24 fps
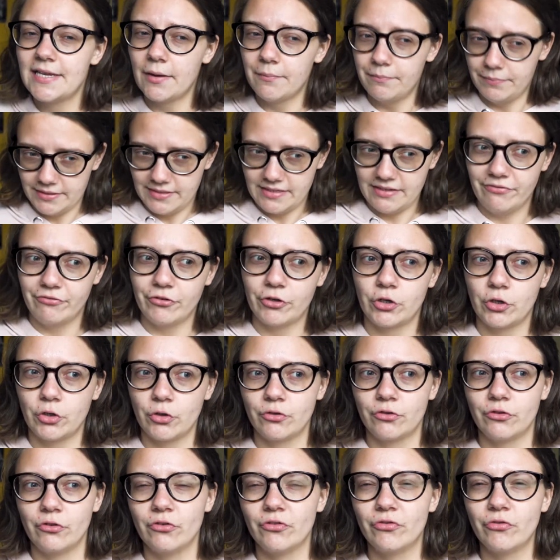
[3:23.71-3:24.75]
a bit
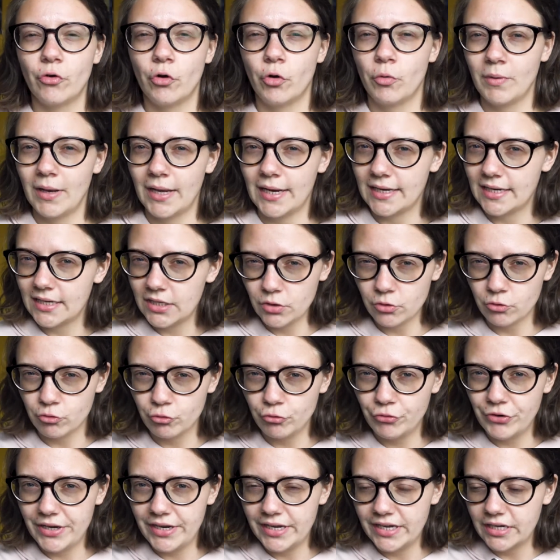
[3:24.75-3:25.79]
difficult to form like
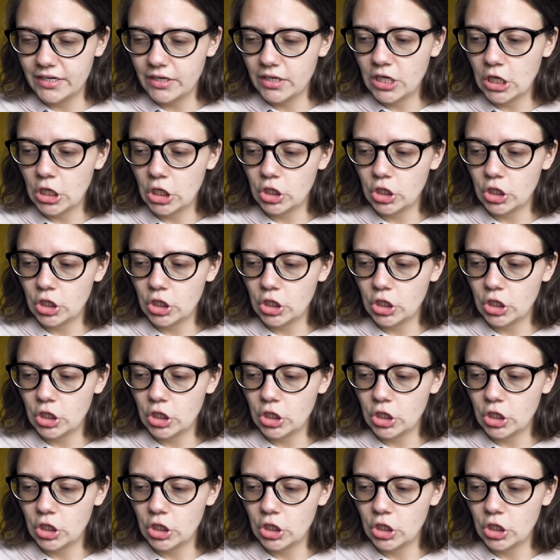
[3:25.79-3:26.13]
really